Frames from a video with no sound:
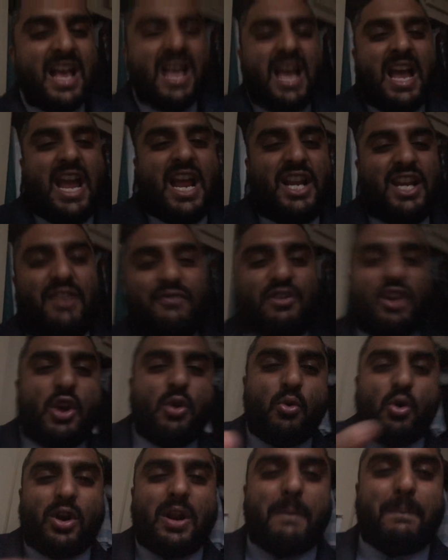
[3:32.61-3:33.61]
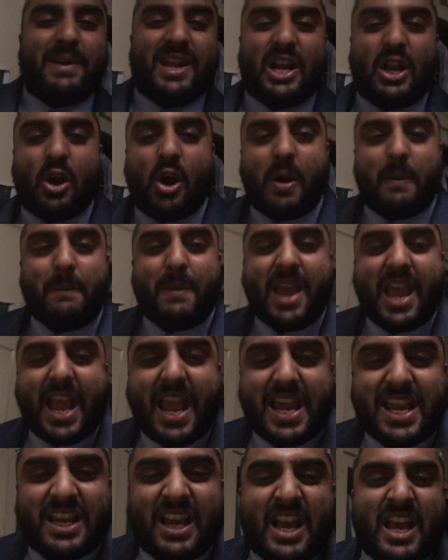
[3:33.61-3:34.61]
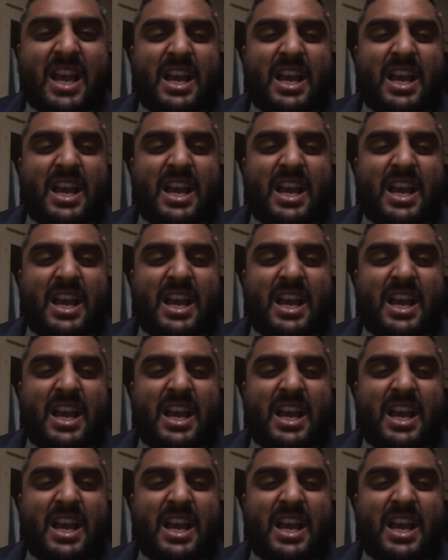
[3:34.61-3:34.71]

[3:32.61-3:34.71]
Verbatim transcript: And if you want to be like me,